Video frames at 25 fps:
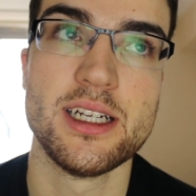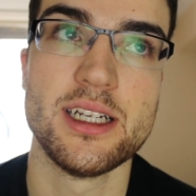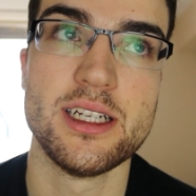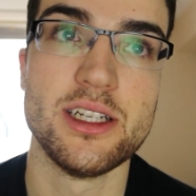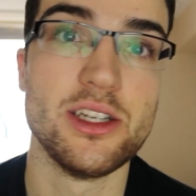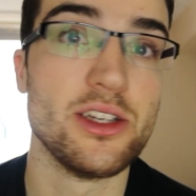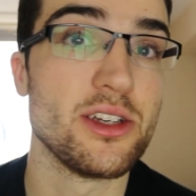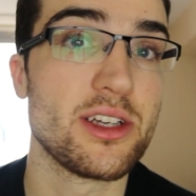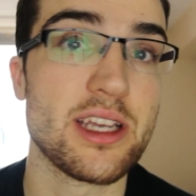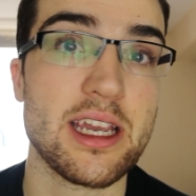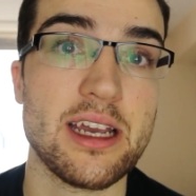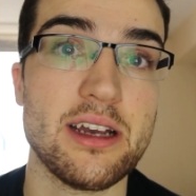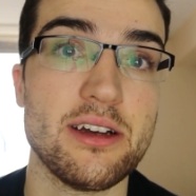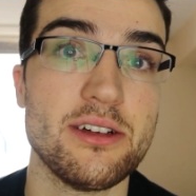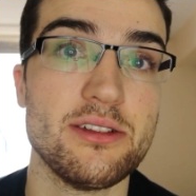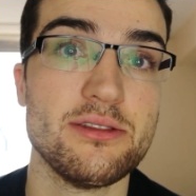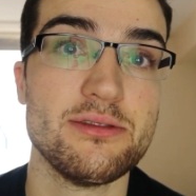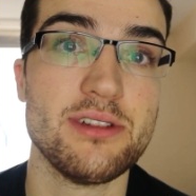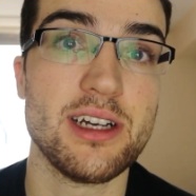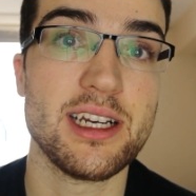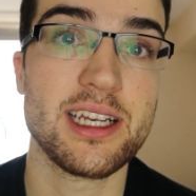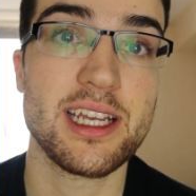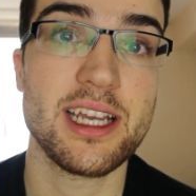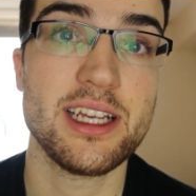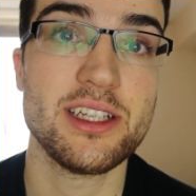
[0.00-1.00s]
Look out,
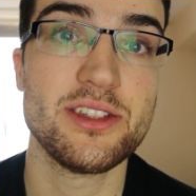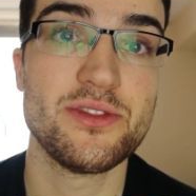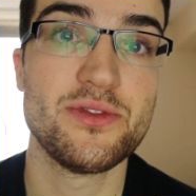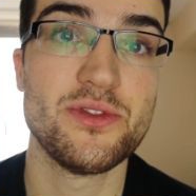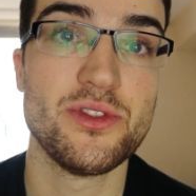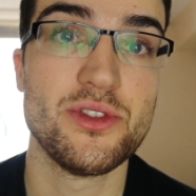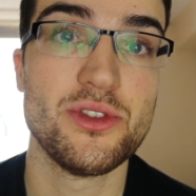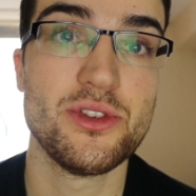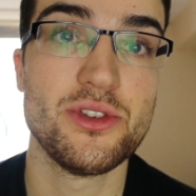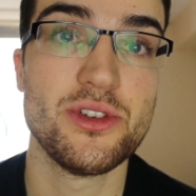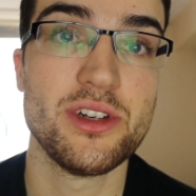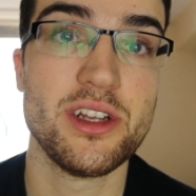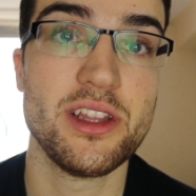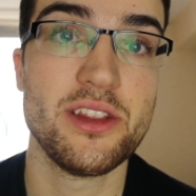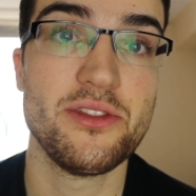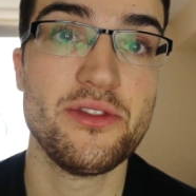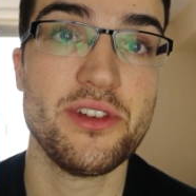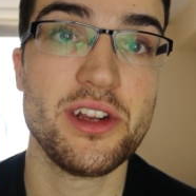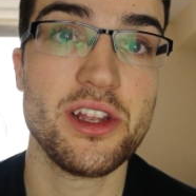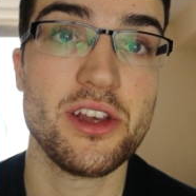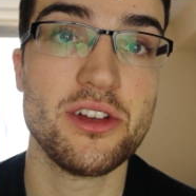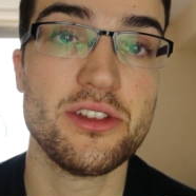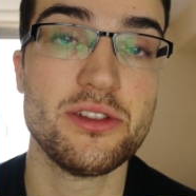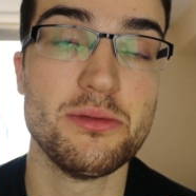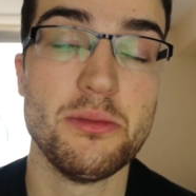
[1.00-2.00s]
I guess, for another
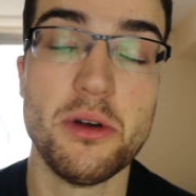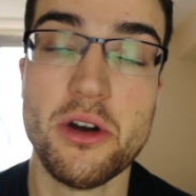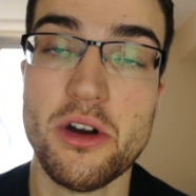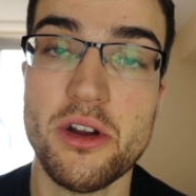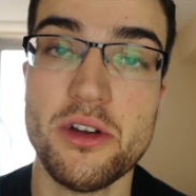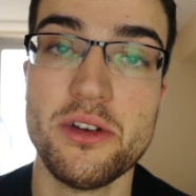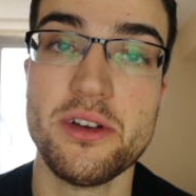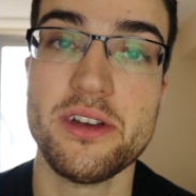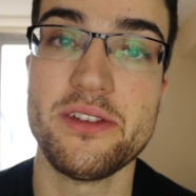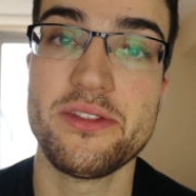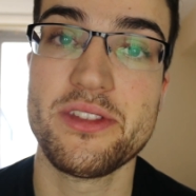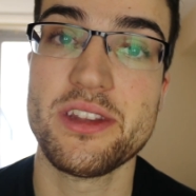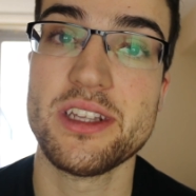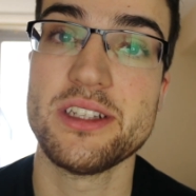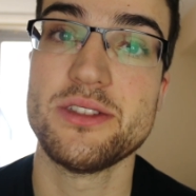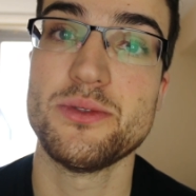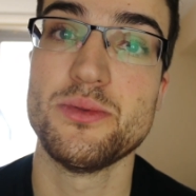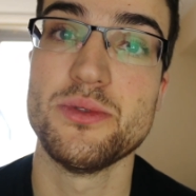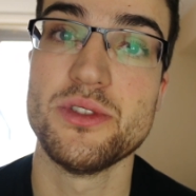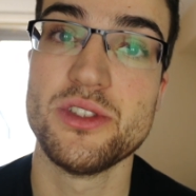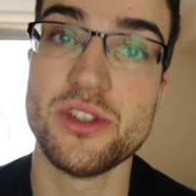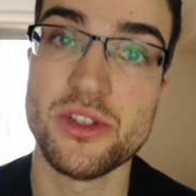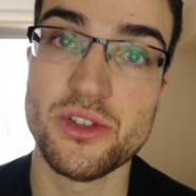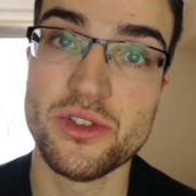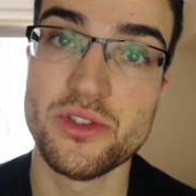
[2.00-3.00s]
video tomorrow. If this
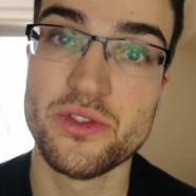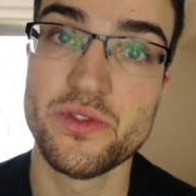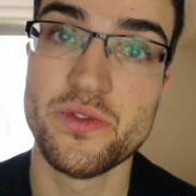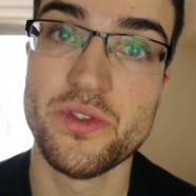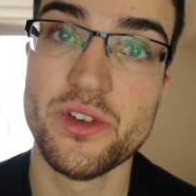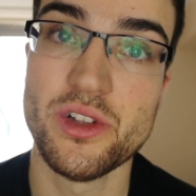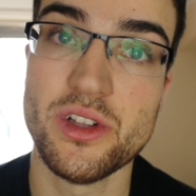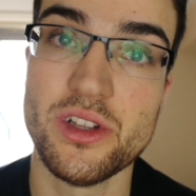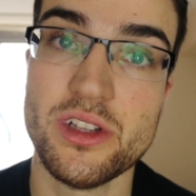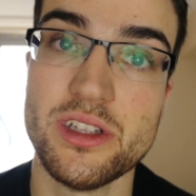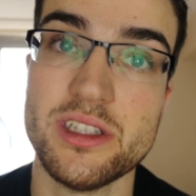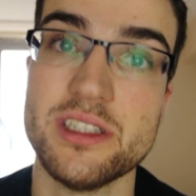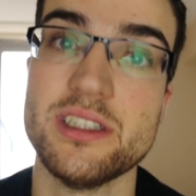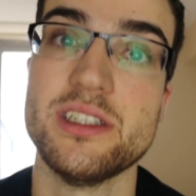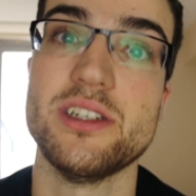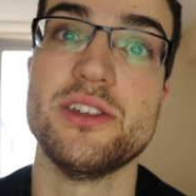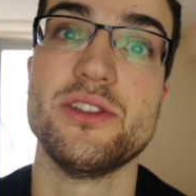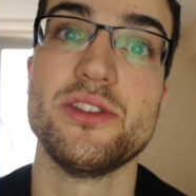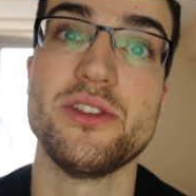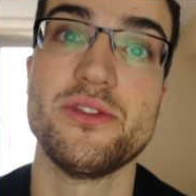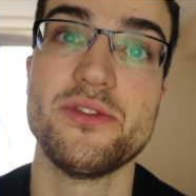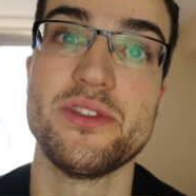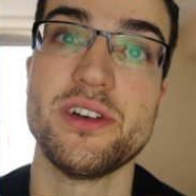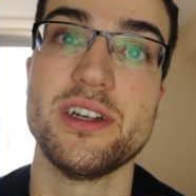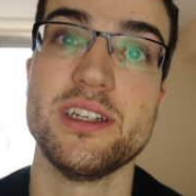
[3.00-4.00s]
was useful
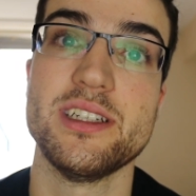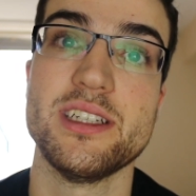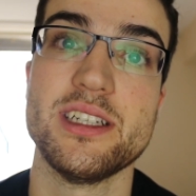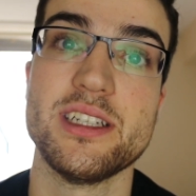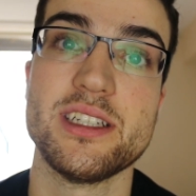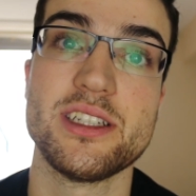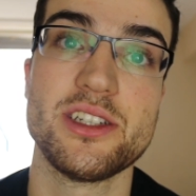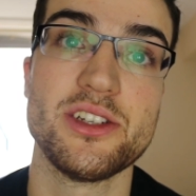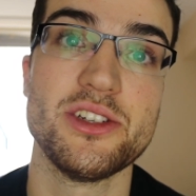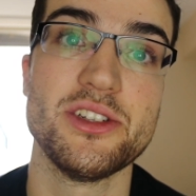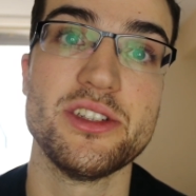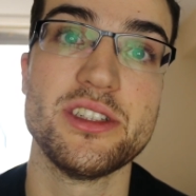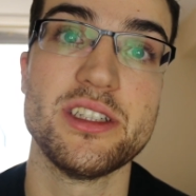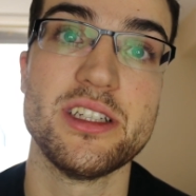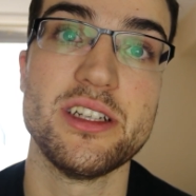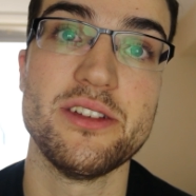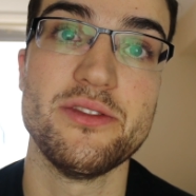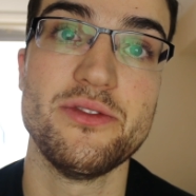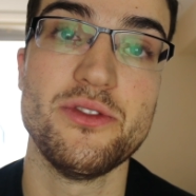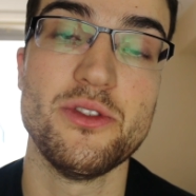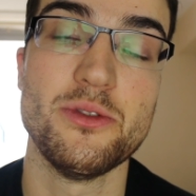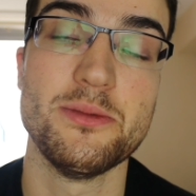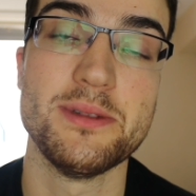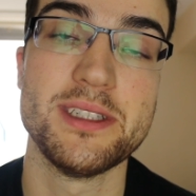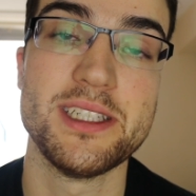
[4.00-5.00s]
or you find it good and
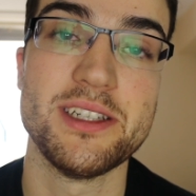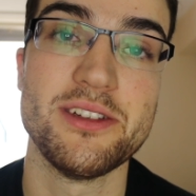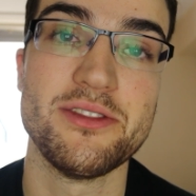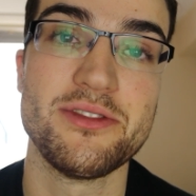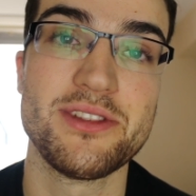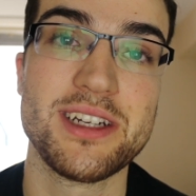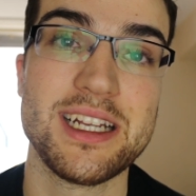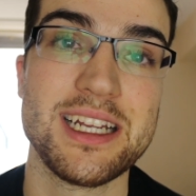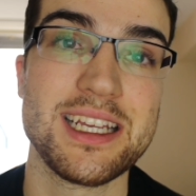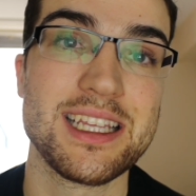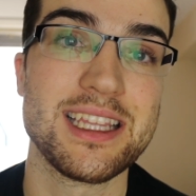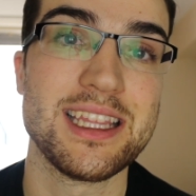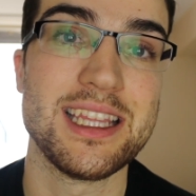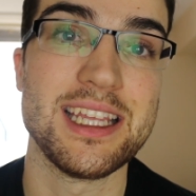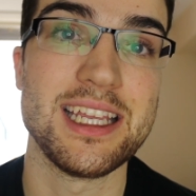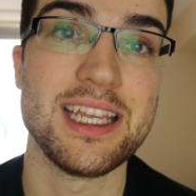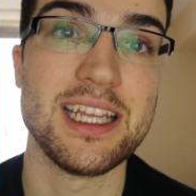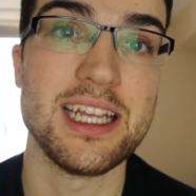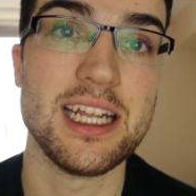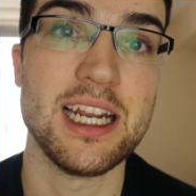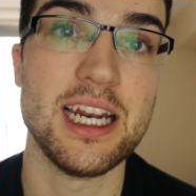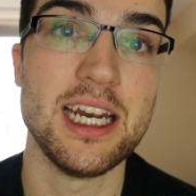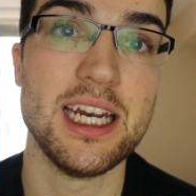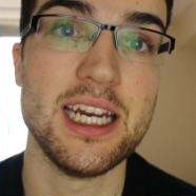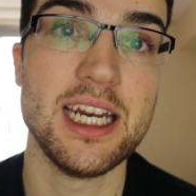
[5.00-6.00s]
informative, click
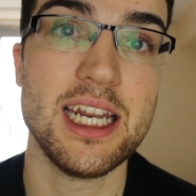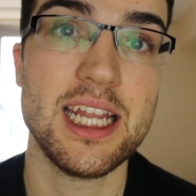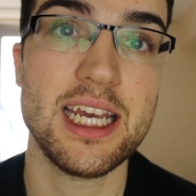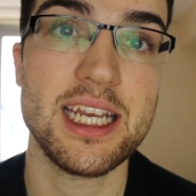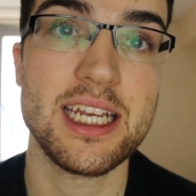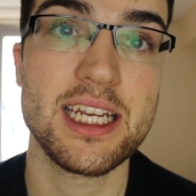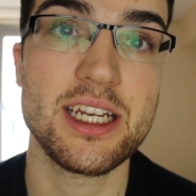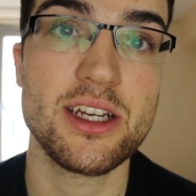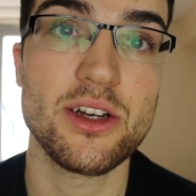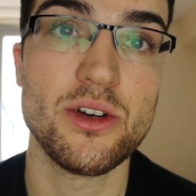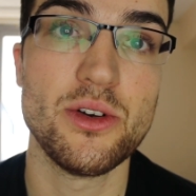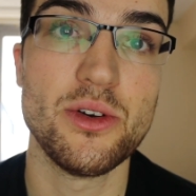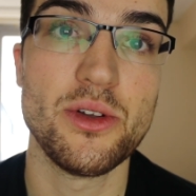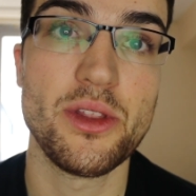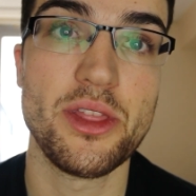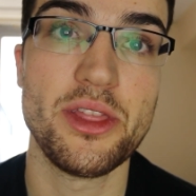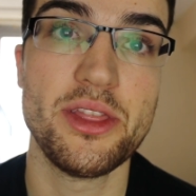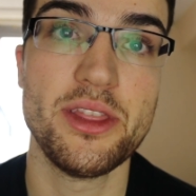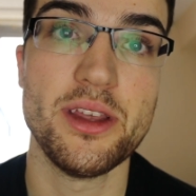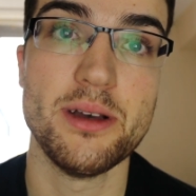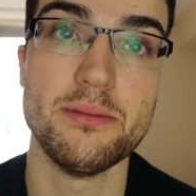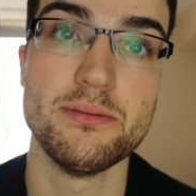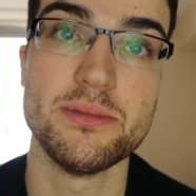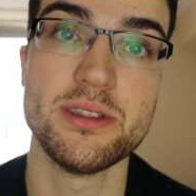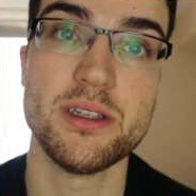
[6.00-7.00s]
the like or
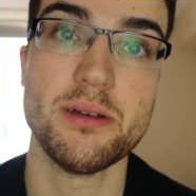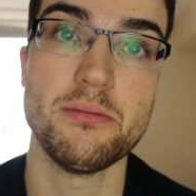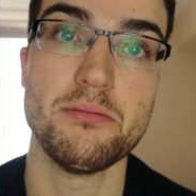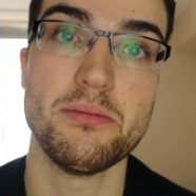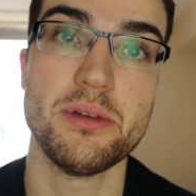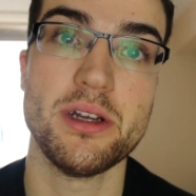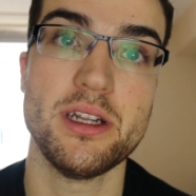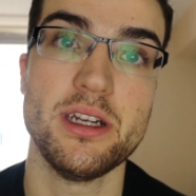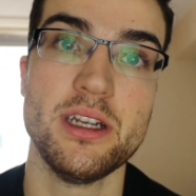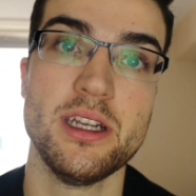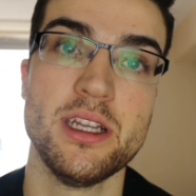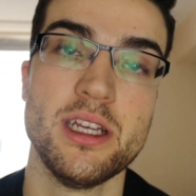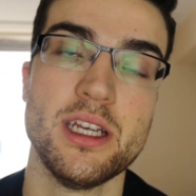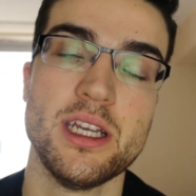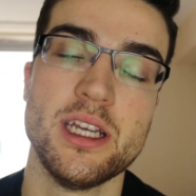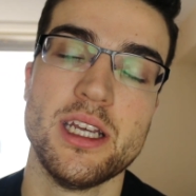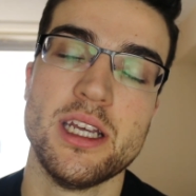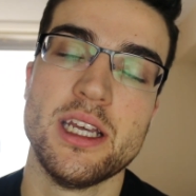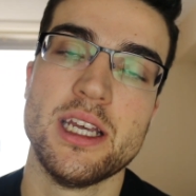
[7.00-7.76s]
thumbs up button